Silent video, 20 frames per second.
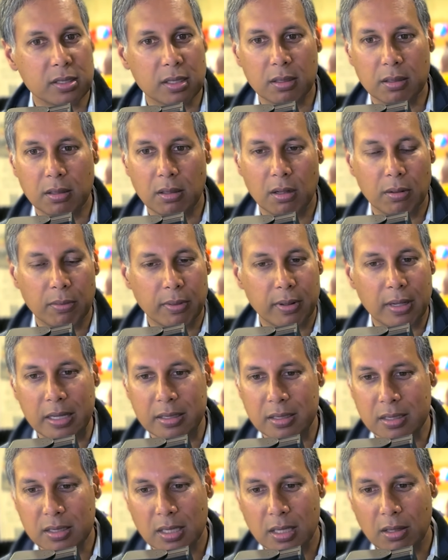And you know,
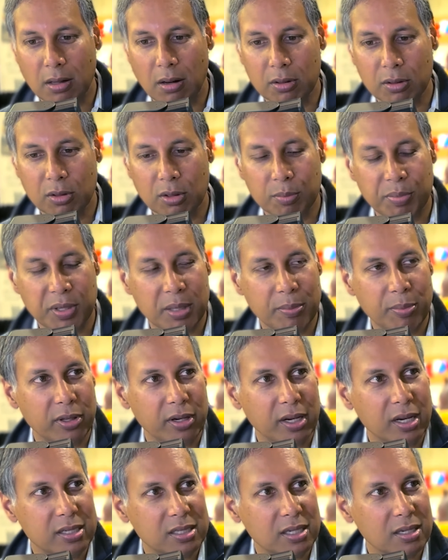not to say there aren't good people
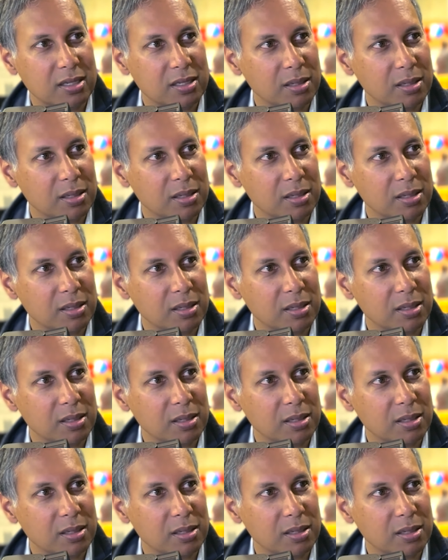at AT&T